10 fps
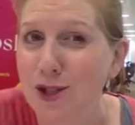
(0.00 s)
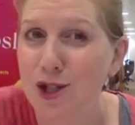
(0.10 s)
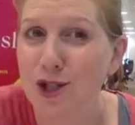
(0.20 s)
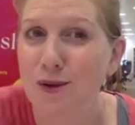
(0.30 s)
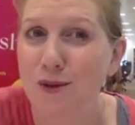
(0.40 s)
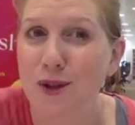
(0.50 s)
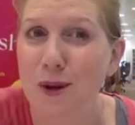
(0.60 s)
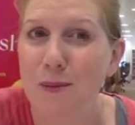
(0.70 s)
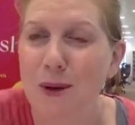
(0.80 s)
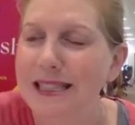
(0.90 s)
two of
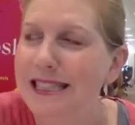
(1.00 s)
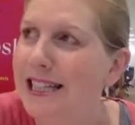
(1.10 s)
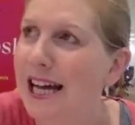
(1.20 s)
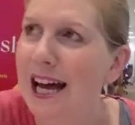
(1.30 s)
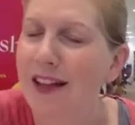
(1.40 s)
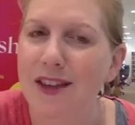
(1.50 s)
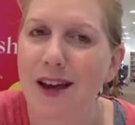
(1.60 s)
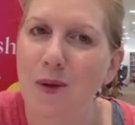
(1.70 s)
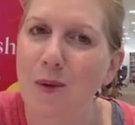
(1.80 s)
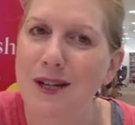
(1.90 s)
them, and
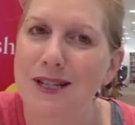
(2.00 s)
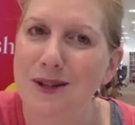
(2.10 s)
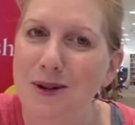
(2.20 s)
the other one is the